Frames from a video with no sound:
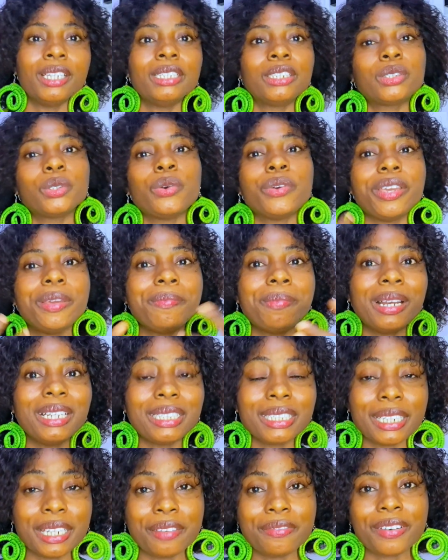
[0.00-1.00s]
So
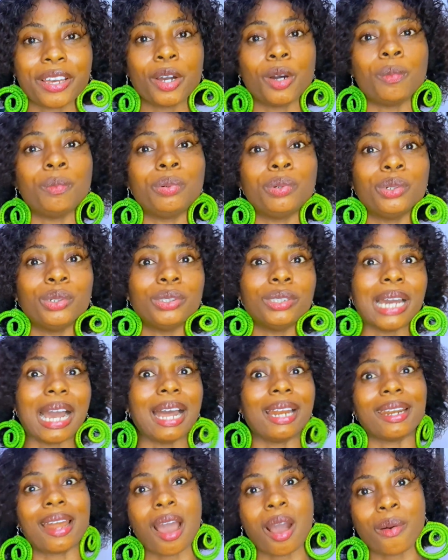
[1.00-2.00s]
imagine if I upload
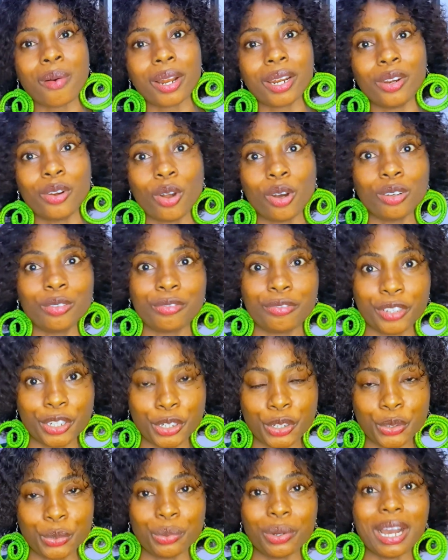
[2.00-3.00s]
an hour-long
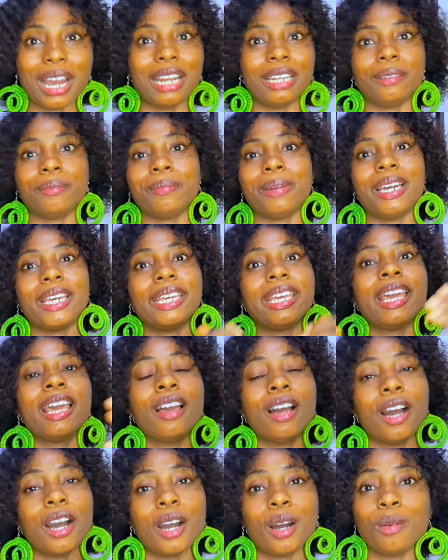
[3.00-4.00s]
video and my
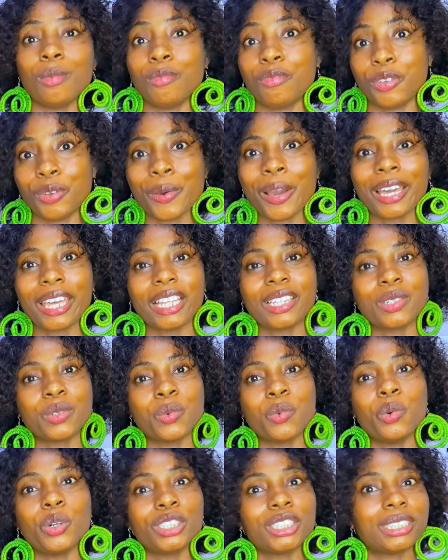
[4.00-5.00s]
viewer gets to
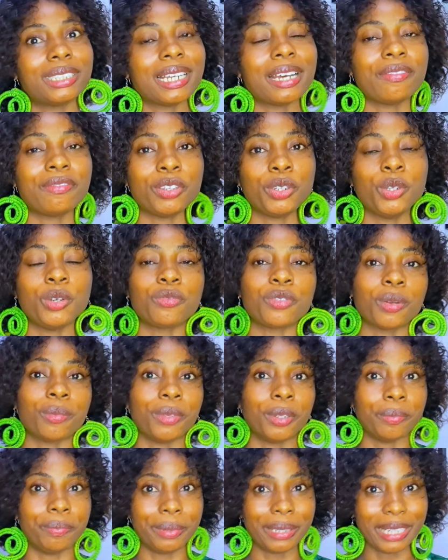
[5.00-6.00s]
watch that video from
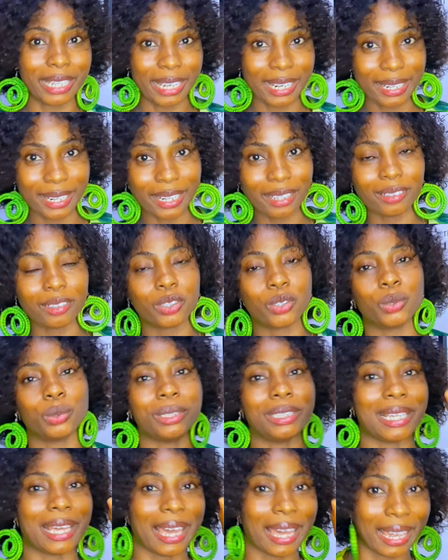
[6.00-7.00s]
the beginning to
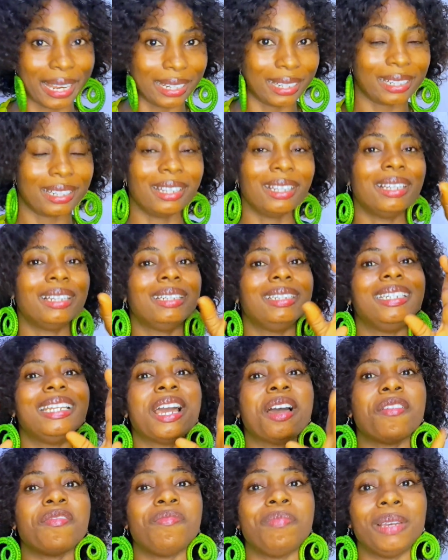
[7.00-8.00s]
the end. They
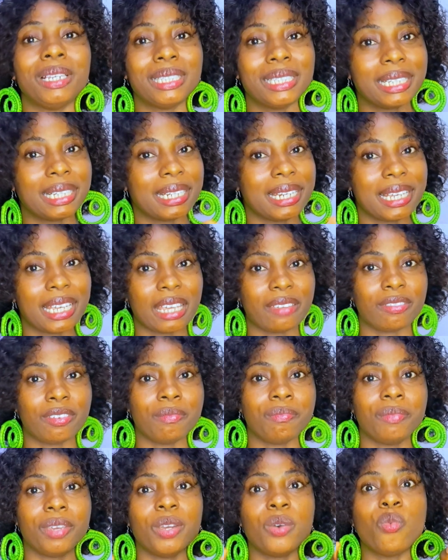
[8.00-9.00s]
have basically
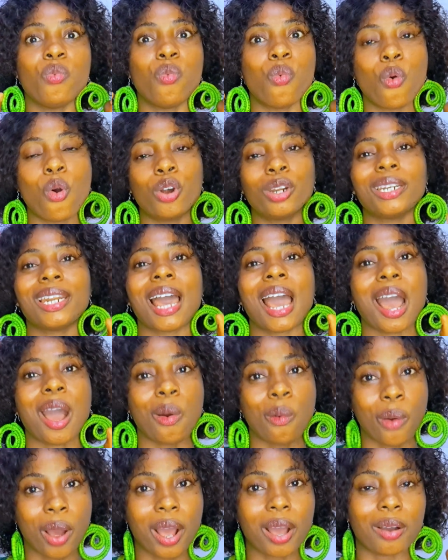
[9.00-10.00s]
given me 1
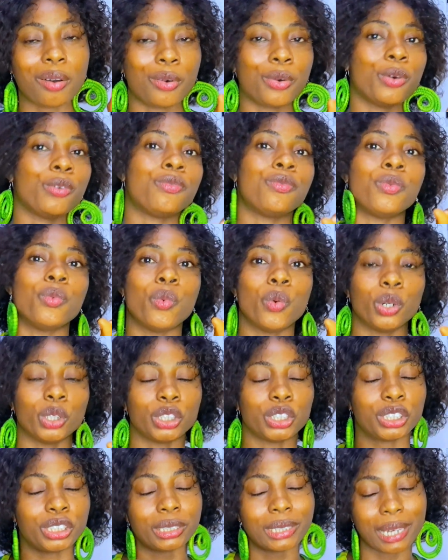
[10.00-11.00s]
hour of
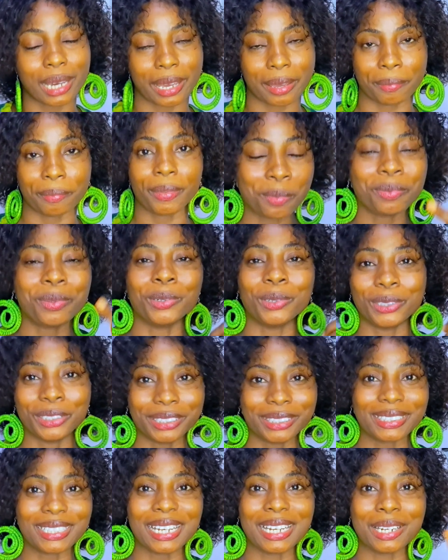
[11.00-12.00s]
watch time. I hope you
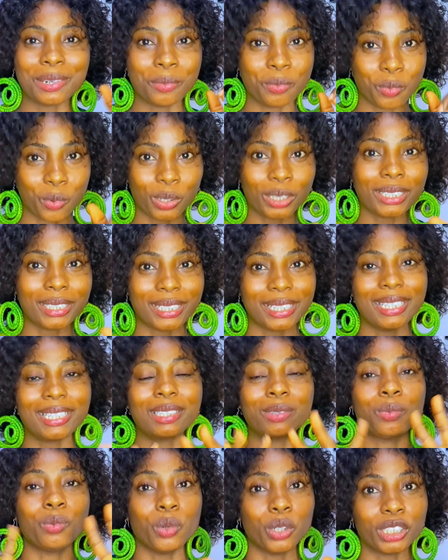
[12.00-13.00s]
understand what
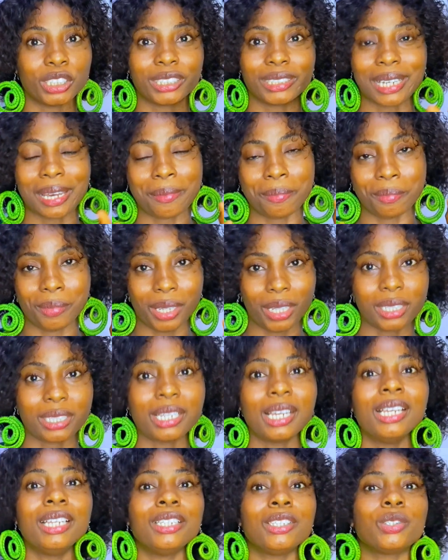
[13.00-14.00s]
this watch time means.
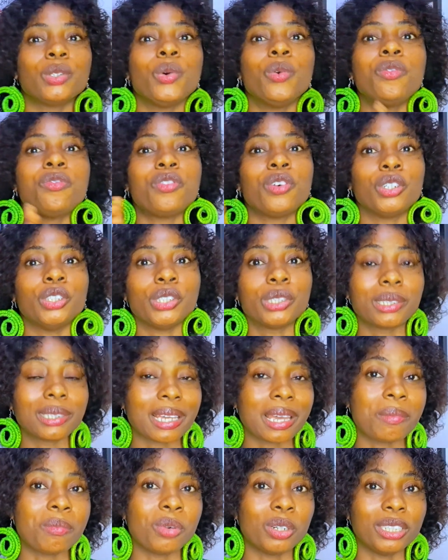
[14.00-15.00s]
So for you to
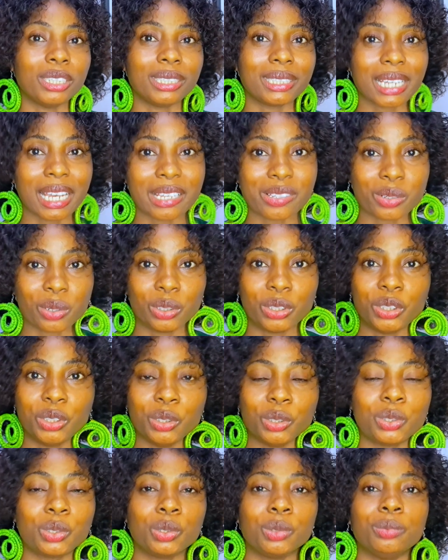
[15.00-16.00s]
get monetized on
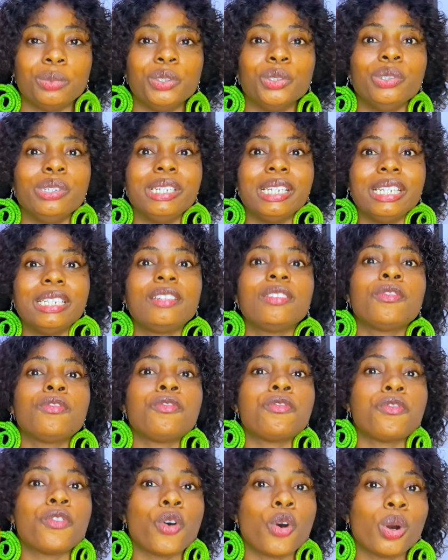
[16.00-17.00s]
YouTube, you need
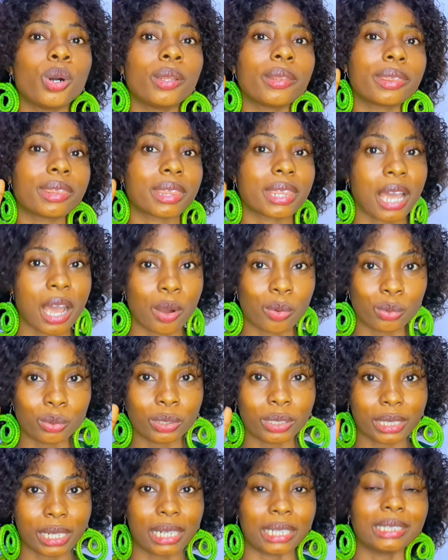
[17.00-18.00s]

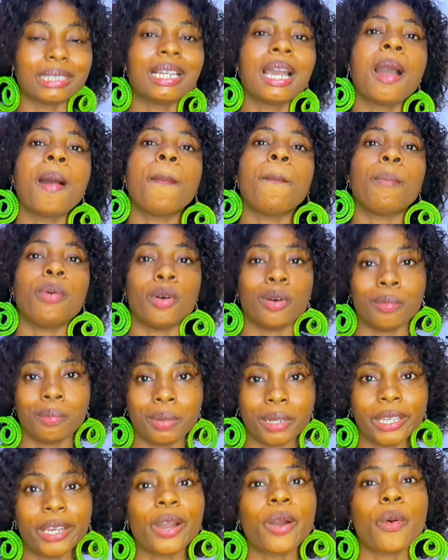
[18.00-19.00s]
4,000
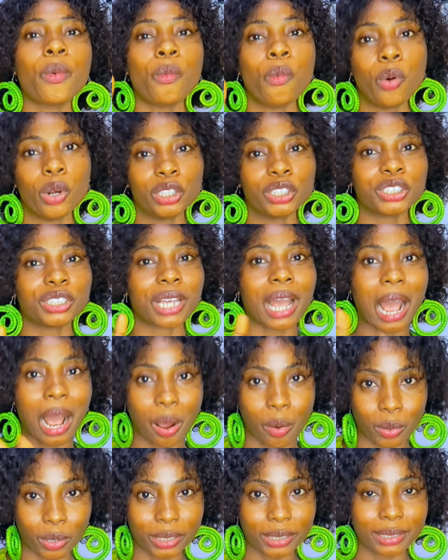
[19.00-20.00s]
public watch
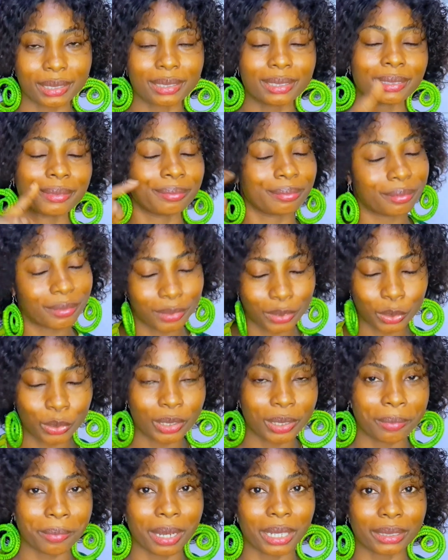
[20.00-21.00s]
hours. Do
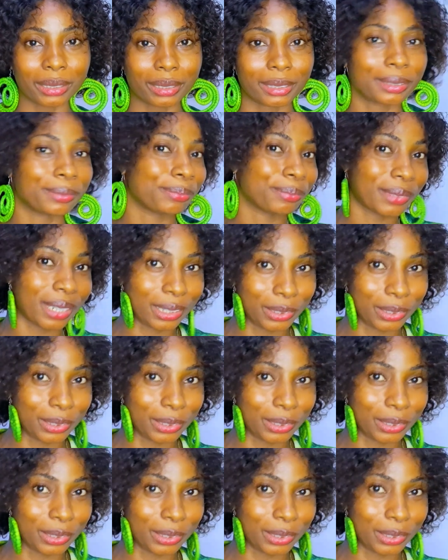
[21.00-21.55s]
the maths.